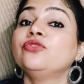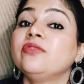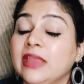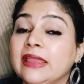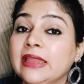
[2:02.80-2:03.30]

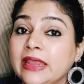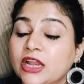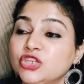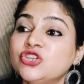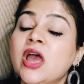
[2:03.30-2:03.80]
think in
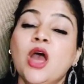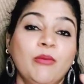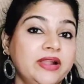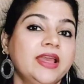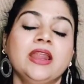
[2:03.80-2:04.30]
English,
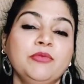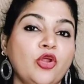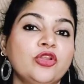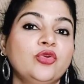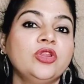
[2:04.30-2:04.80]
but here I'm
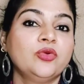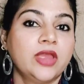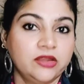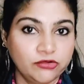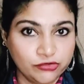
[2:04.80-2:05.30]
not going to
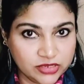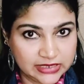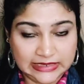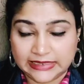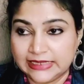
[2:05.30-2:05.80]
get into the
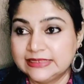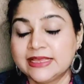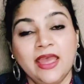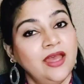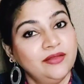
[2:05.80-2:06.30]
details.
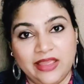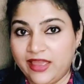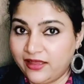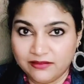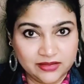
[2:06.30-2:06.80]

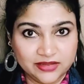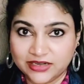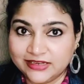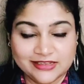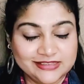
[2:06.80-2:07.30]
The
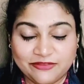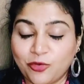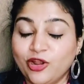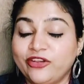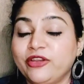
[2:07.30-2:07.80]
details have
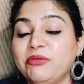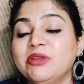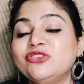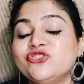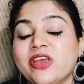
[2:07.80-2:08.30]
already
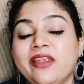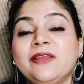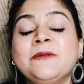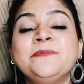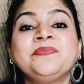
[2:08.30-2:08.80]
been shared.
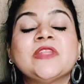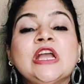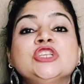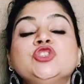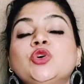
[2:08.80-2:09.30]

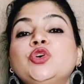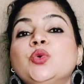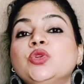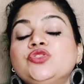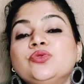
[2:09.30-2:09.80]

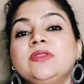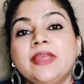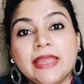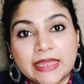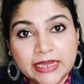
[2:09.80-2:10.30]
So to
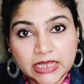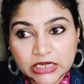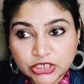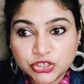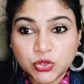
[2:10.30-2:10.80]
think in
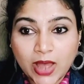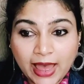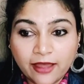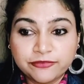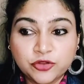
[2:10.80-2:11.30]
English, you
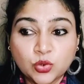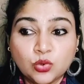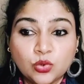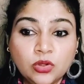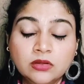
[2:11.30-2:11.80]
have
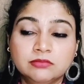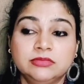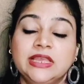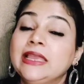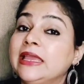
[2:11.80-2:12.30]
to
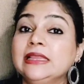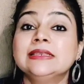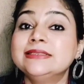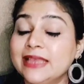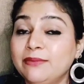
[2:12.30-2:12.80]
think in the
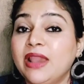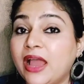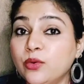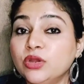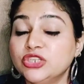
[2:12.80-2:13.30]
same
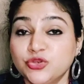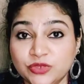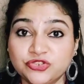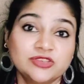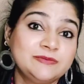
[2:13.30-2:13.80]
language
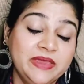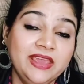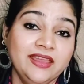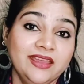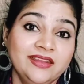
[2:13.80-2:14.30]
which you're
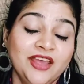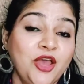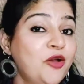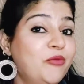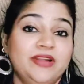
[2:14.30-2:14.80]
speaking in,
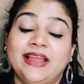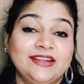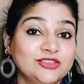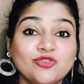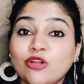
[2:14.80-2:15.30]
but that
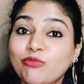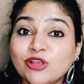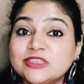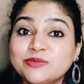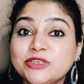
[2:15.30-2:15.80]
is not
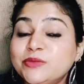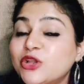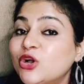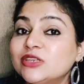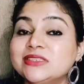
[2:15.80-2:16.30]
possible
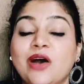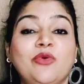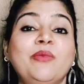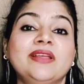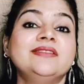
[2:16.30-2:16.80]
because our
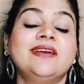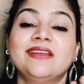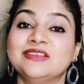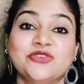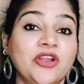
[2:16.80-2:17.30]
mother tongue
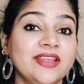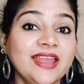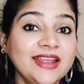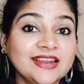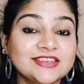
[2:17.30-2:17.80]
is not
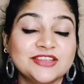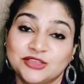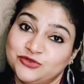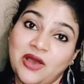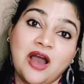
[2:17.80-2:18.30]
English.
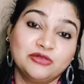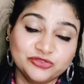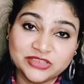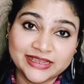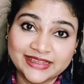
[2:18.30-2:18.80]
So how to
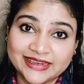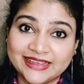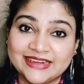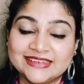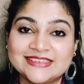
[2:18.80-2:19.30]
think in
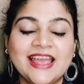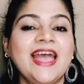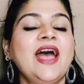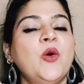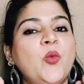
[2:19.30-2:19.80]
English?
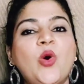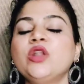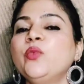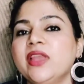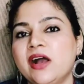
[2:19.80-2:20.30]

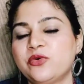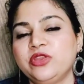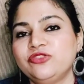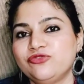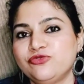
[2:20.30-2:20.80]
What we are going
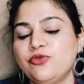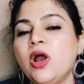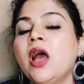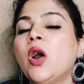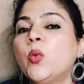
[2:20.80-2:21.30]
to do,
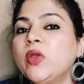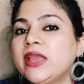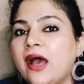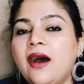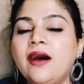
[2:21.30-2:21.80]

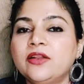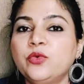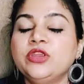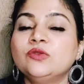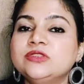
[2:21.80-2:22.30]
we are
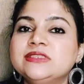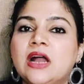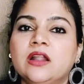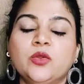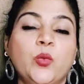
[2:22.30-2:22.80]
going to
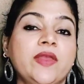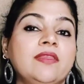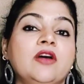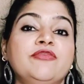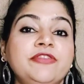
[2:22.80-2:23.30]
start with
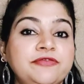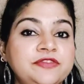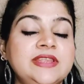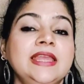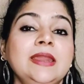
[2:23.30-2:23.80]
a
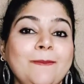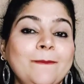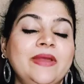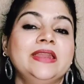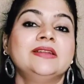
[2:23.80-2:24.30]
15
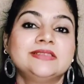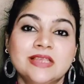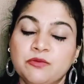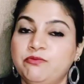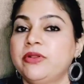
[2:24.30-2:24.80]
minutes
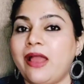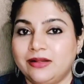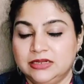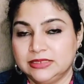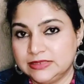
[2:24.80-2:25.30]

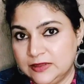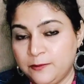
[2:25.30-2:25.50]
practice.